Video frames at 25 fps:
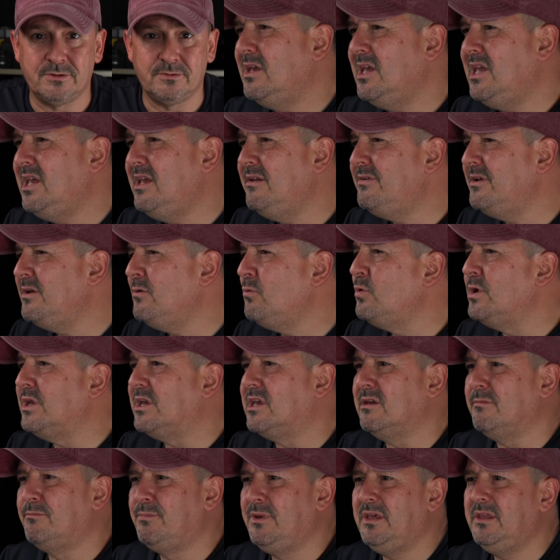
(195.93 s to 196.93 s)
Even
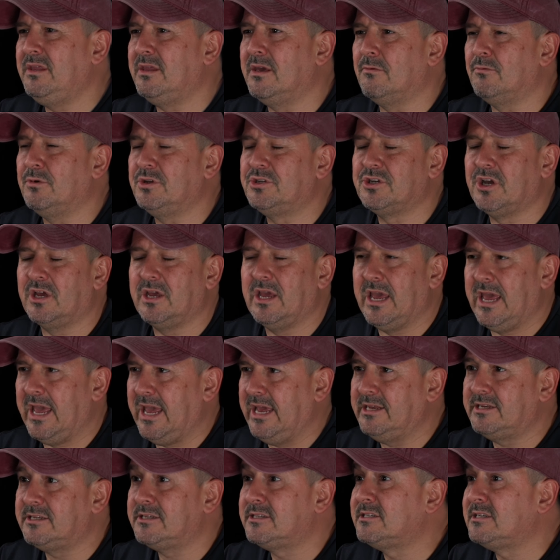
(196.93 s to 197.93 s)
Wikipedia, which I
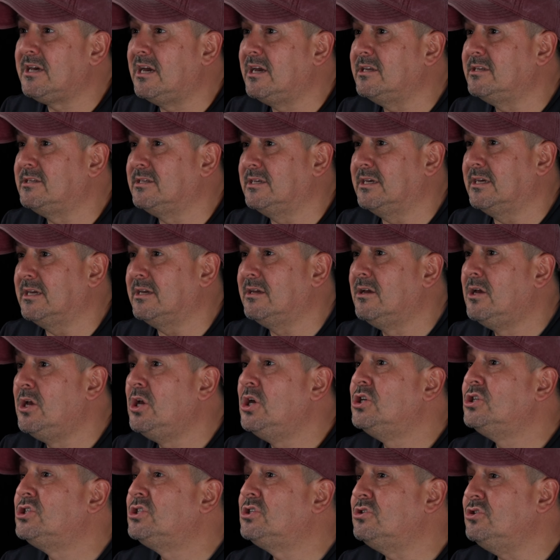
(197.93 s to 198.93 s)
hate citing,
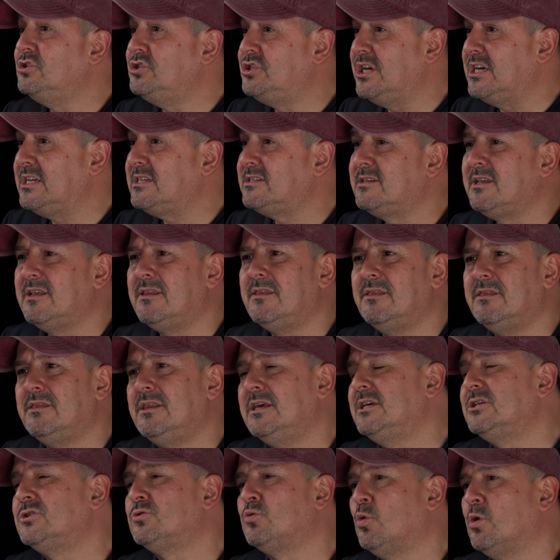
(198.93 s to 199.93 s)
suggests that
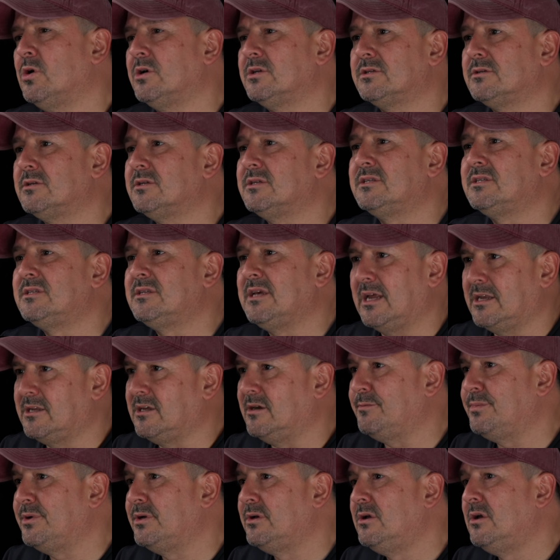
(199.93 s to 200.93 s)
this was a
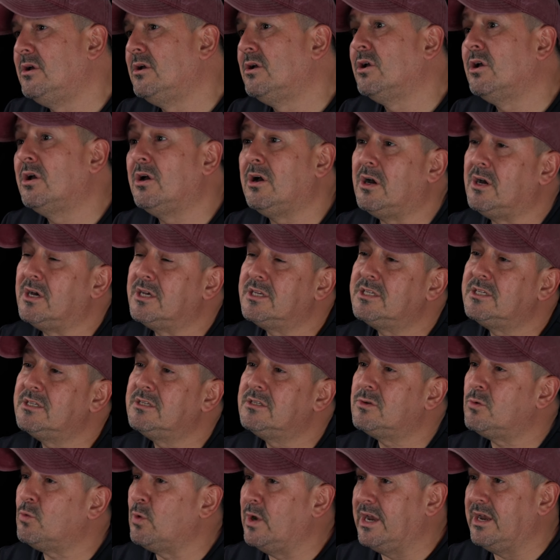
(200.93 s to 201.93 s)
setup
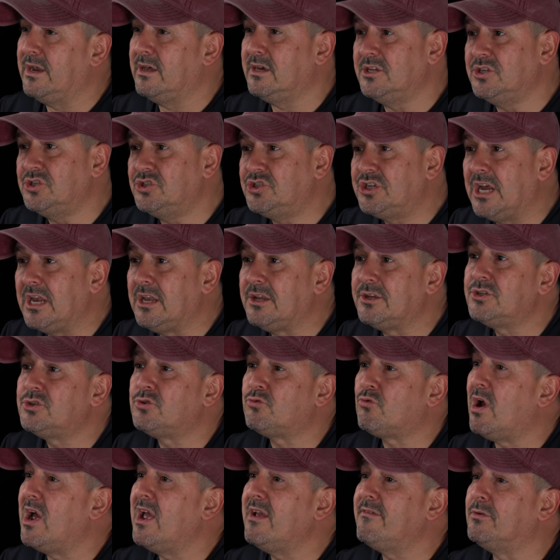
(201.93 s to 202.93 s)
caused when a jealous
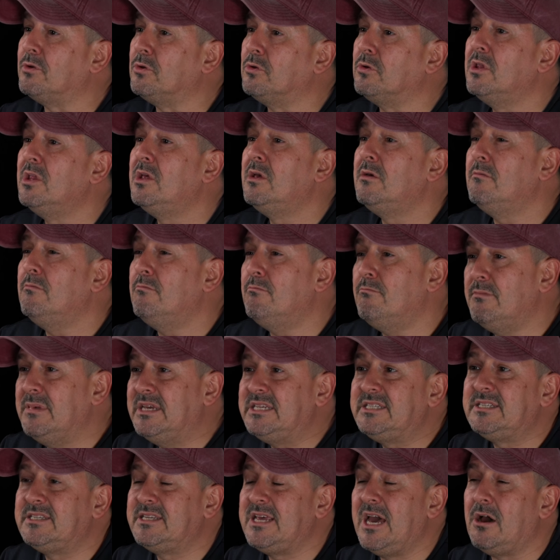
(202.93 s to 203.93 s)
rival
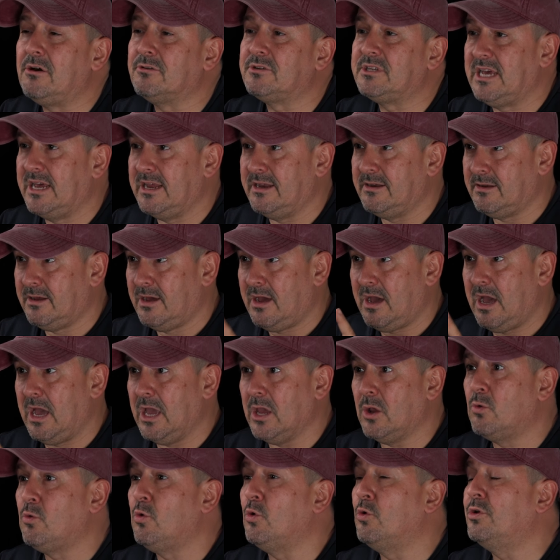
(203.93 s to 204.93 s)
missed out and, I
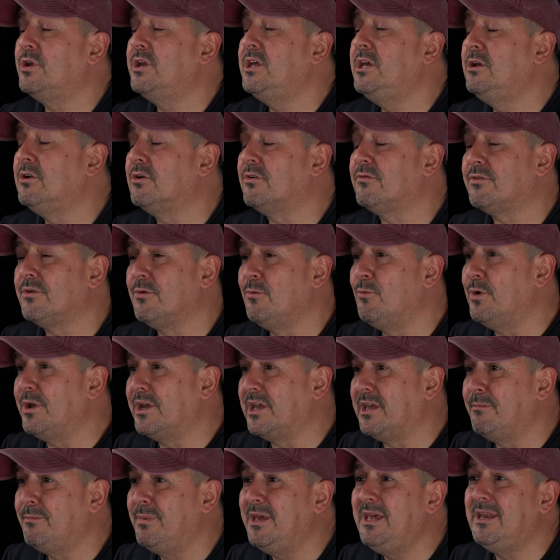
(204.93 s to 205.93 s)
quote here from
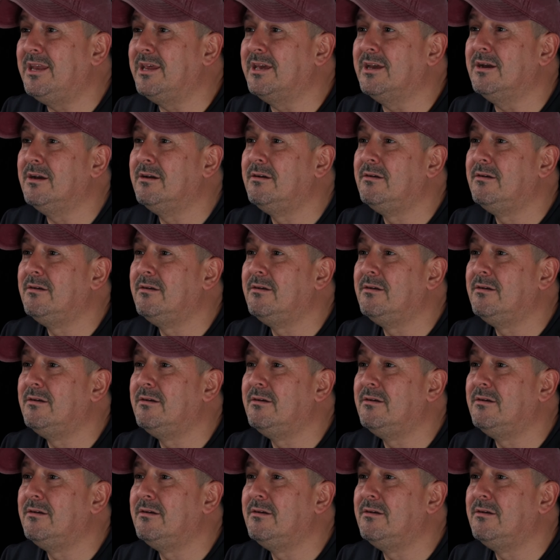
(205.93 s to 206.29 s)
Wikipedia,